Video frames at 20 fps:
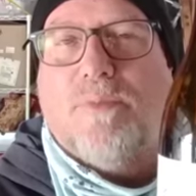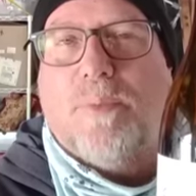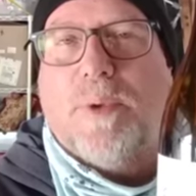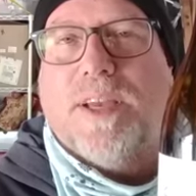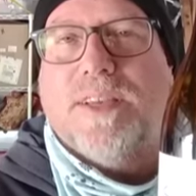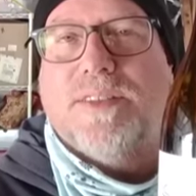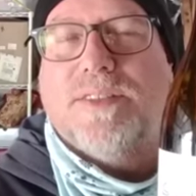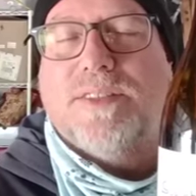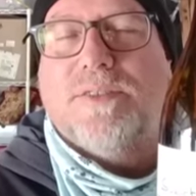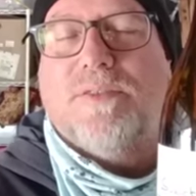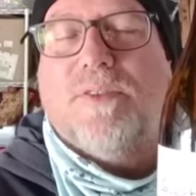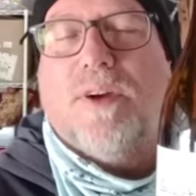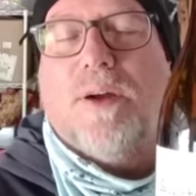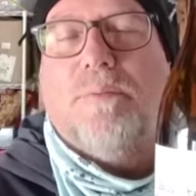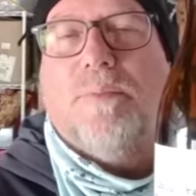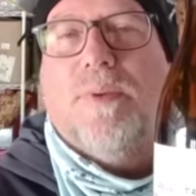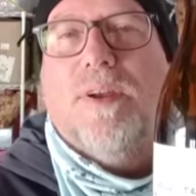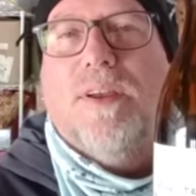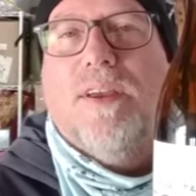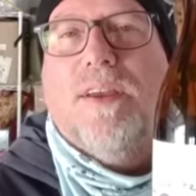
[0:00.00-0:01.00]
the island
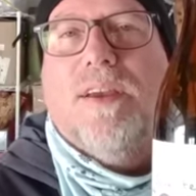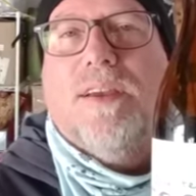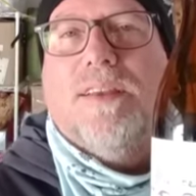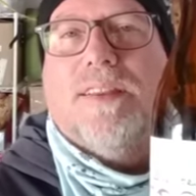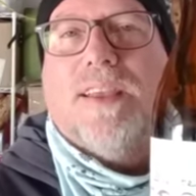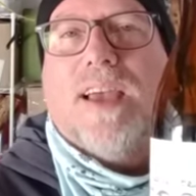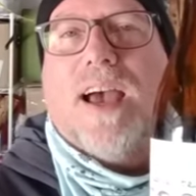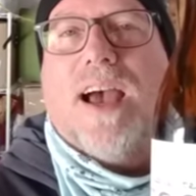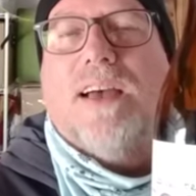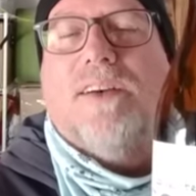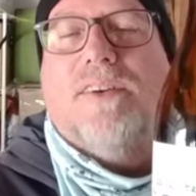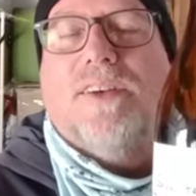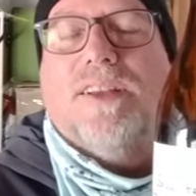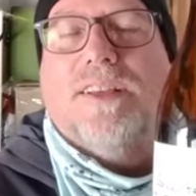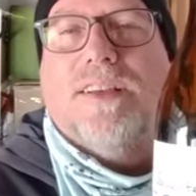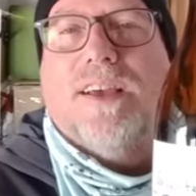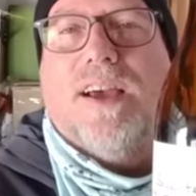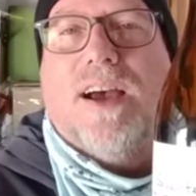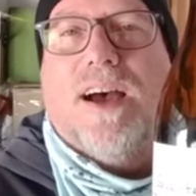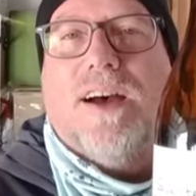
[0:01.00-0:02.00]
of
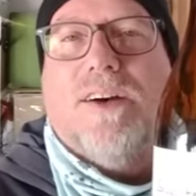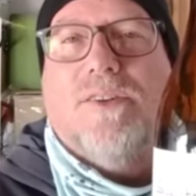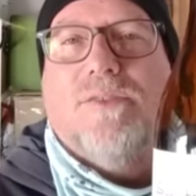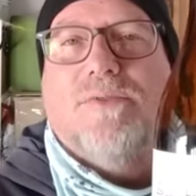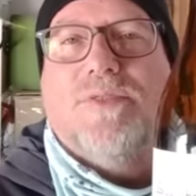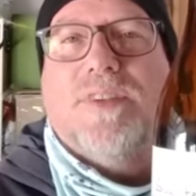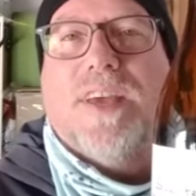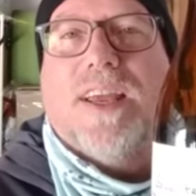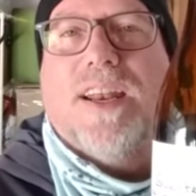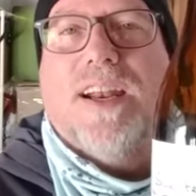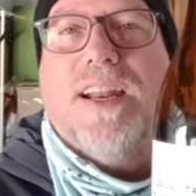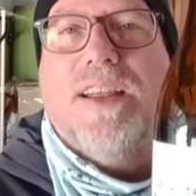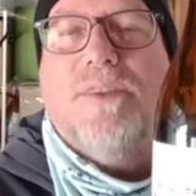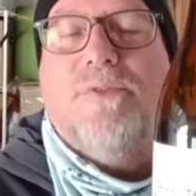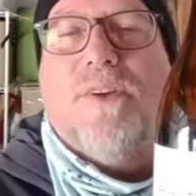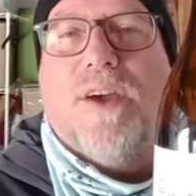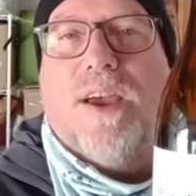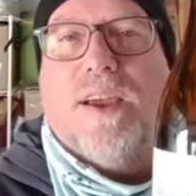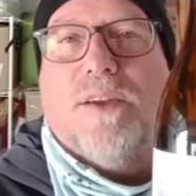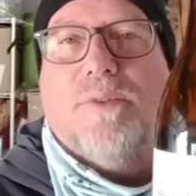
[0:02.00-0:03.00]
Tenerife, which is in the
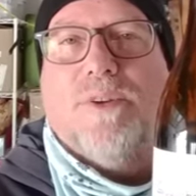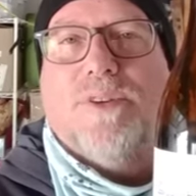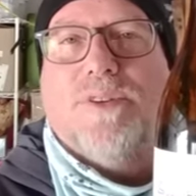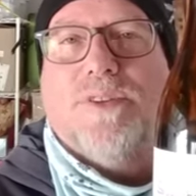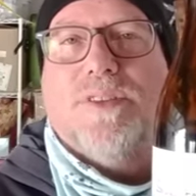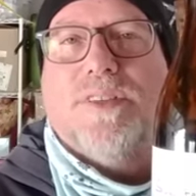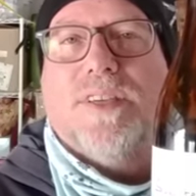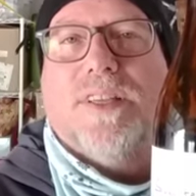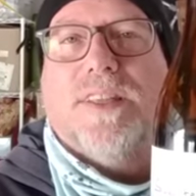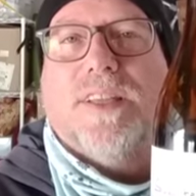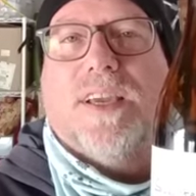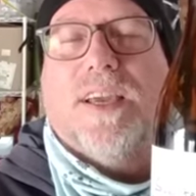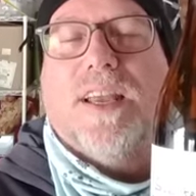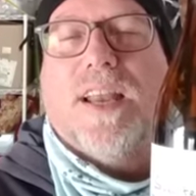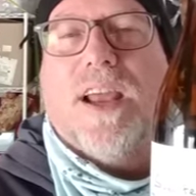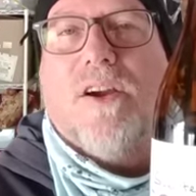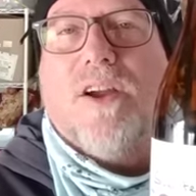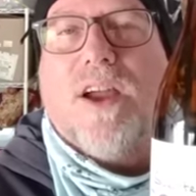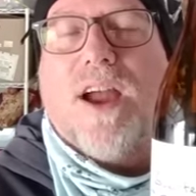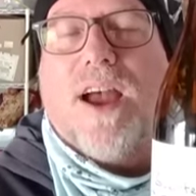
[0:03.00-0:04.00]
Canary Islands.
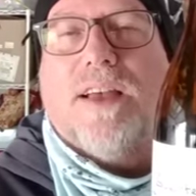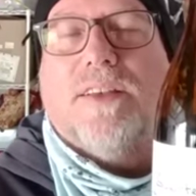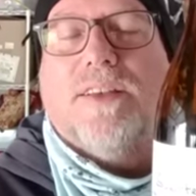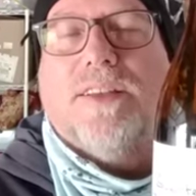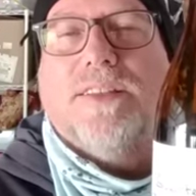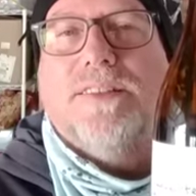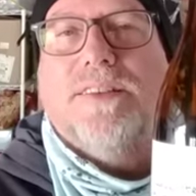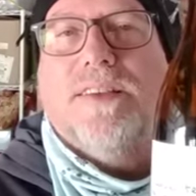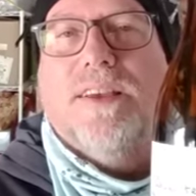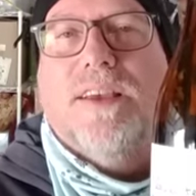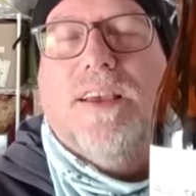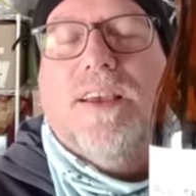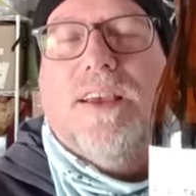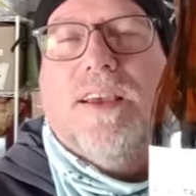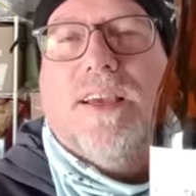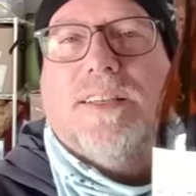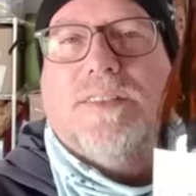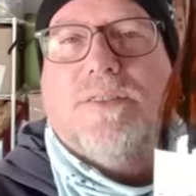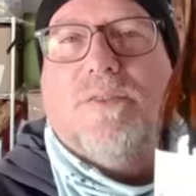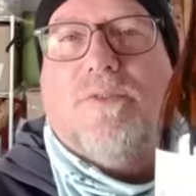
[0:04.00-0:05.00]
It's a volcanic
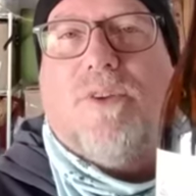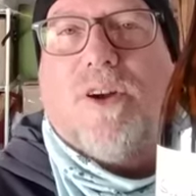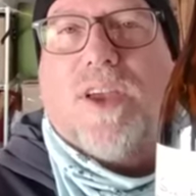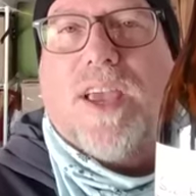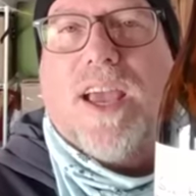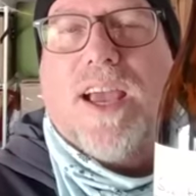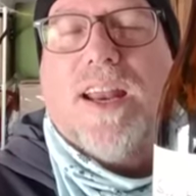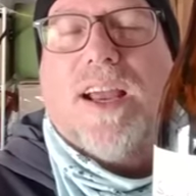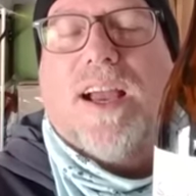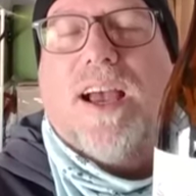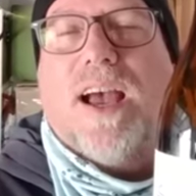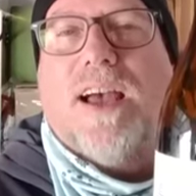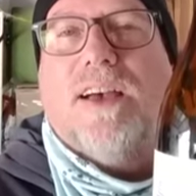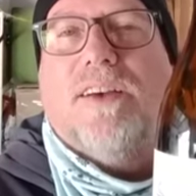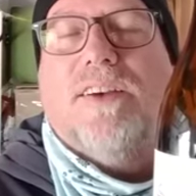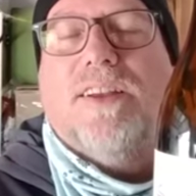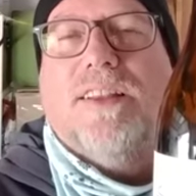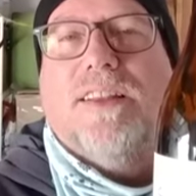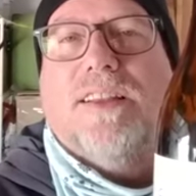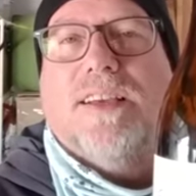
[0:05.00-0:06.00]
island that's, they
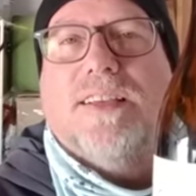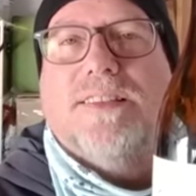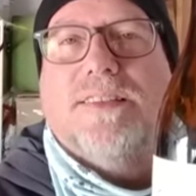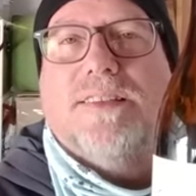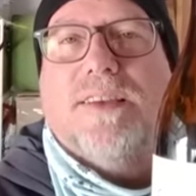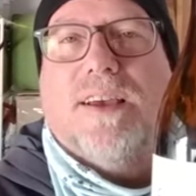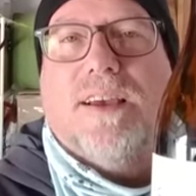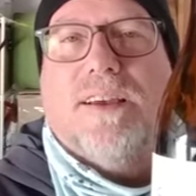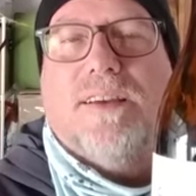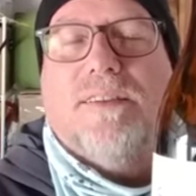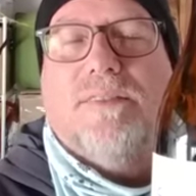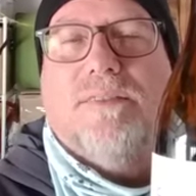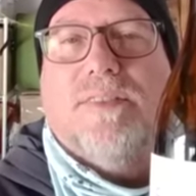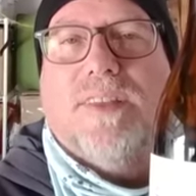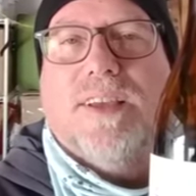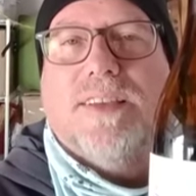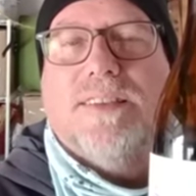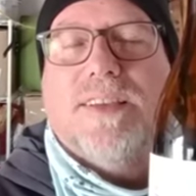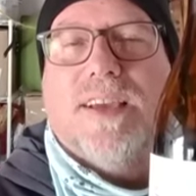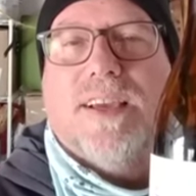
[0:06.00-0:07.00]
say it's the third
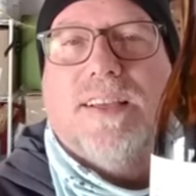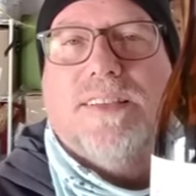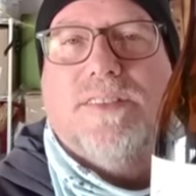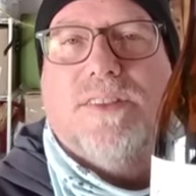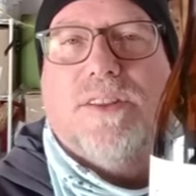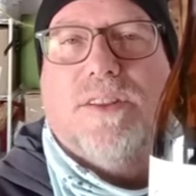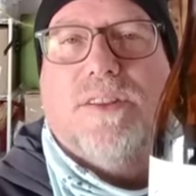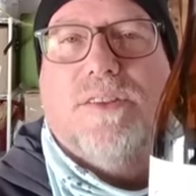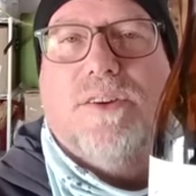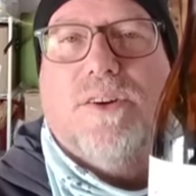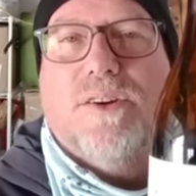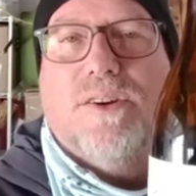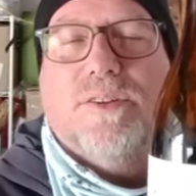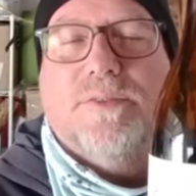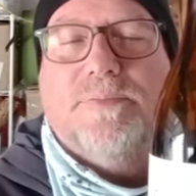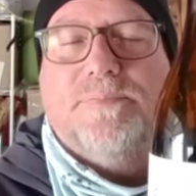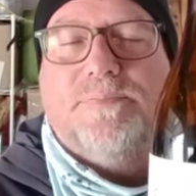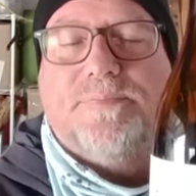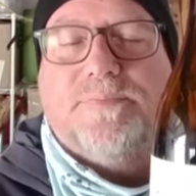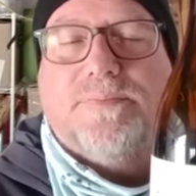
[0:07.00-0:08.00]

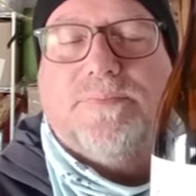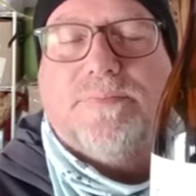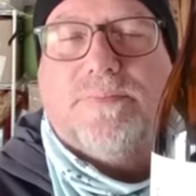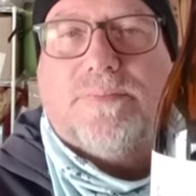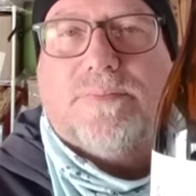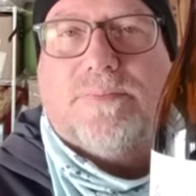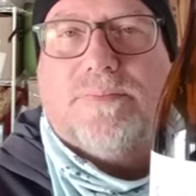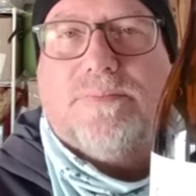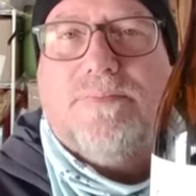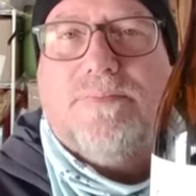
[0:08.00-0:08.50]
tallest